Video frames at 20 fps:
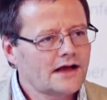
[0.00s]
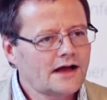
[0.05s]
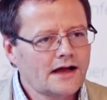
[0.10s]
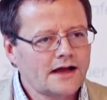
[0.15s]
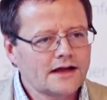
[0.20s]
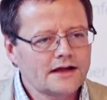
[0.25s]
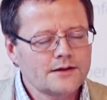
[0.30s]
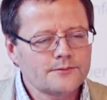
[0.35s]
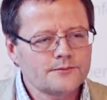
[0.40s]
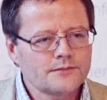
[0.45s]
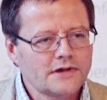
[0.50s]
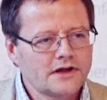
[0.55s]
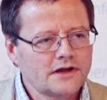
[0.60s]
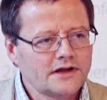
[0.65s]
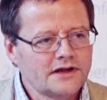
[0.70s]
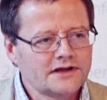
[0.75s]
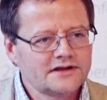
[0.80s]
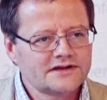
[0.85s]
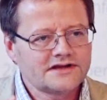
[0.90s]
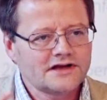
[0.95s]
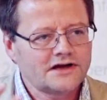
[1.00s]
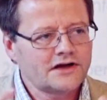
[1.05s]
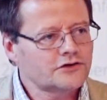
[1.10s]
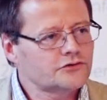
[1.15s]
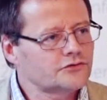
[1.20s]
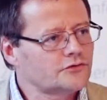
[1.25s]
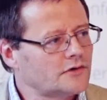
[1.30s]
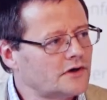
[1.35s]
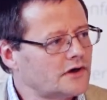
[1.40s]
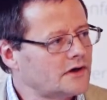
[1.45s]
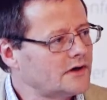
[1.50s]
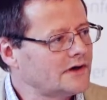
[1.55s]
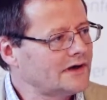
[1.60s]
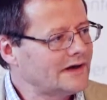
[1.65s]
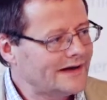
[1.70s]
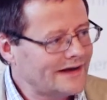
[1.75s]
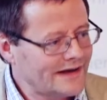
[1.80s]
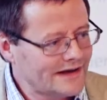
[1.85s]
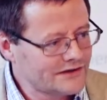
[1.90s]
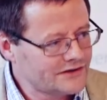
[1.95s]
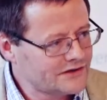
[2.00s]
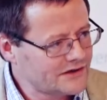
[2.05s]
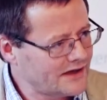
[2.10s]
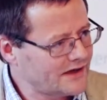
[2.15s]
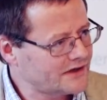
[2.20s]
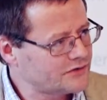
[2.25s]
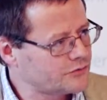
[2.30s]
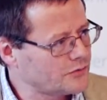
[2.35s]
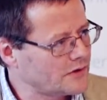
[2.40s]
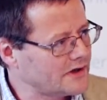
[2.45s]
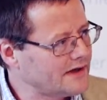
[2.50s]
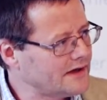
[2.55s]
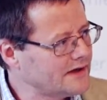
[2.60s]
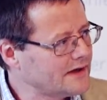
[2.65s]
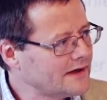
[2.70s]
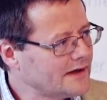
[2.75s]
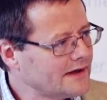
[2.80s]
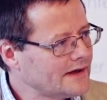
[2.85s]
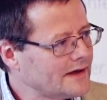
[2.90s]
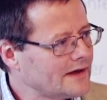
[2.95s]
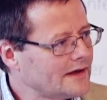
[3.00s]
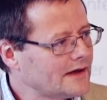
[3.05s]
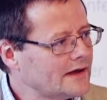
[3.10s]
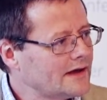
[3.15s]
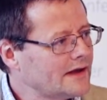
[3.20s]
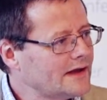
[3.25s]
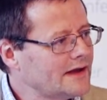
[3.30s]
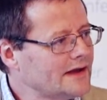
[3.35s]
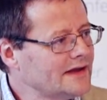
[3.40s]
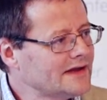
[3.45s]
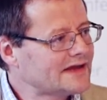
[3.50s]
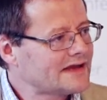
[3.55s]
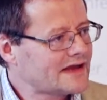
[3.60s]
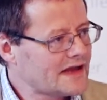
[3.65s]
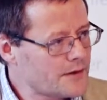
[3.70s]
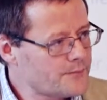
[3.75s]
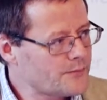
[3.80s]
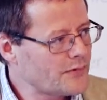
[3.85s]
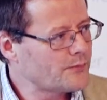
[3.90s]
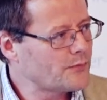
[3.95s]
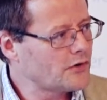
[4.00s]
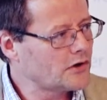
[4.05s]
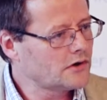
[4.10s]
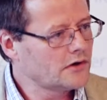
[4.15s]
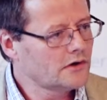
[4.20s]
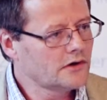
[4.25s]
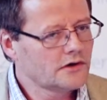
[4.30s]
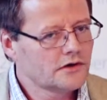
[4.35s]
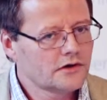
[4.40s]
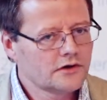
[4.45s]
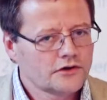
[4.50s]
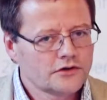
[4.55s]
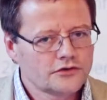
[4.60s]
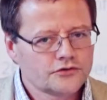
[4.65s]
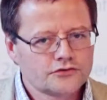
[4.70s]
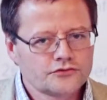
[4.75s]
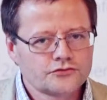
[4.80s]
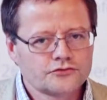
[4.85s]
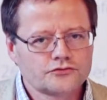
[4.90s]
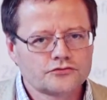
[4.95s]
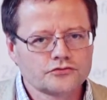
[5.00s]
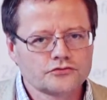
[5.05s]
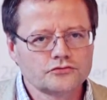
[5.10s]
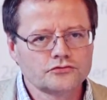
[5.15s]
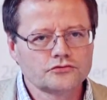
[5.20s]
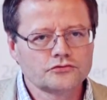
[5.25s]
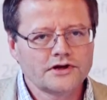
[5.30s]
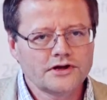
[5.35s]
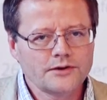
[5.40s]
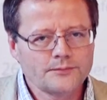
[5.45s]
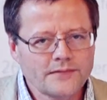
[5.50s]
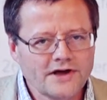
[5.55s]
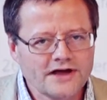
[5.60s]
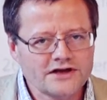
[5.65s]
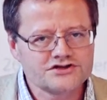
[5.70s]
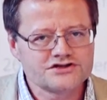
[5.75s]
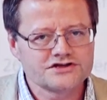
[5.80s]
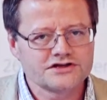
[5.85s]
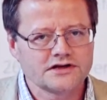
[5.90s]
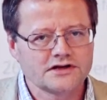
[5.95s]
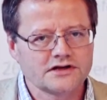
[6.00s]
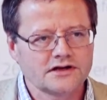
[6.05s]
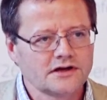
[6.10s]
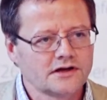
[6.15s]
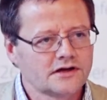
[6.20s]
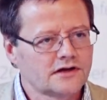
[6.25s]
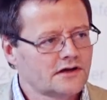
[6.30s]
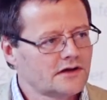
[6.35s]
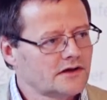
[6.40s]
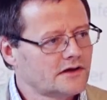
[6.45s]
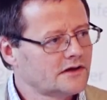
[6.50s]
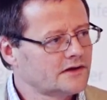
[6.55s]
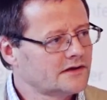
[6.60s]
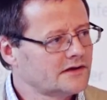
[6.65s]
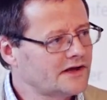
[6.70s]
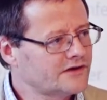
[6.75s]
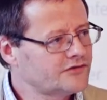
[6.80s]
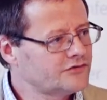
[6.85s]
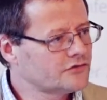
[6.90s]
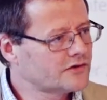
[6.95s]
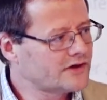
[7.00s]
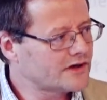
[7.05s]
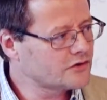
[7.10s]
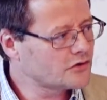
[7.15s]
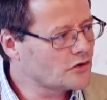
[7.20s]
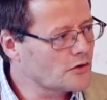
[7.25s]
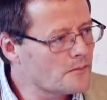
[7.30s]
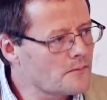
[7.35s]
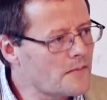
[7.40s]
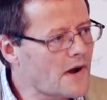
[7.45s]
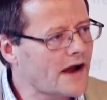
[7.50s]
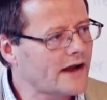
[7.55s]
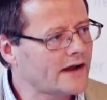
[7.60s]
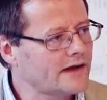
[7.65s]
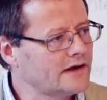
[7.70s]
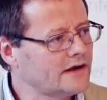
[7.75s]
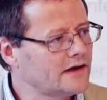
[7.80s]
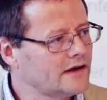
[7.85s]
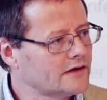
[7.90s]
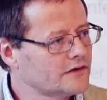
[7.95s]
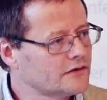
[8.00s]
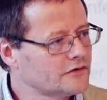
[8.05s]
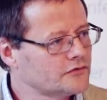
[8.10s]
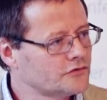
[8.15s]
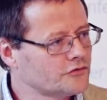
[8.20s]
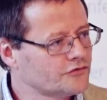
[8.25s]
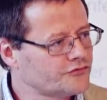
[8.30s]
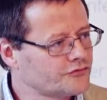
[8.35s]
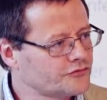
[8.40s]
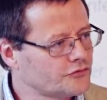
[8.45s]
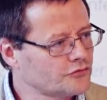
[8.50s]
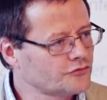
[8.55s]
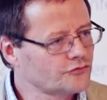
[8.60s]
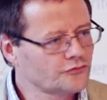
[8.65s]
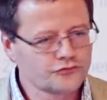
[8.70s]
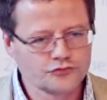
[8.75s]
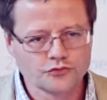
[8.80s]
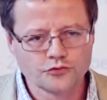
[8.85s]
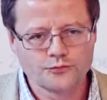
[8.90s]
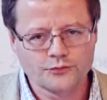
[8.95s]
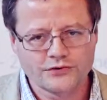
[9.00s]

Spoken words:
I am intellectually incapable to imagine that you can combine those two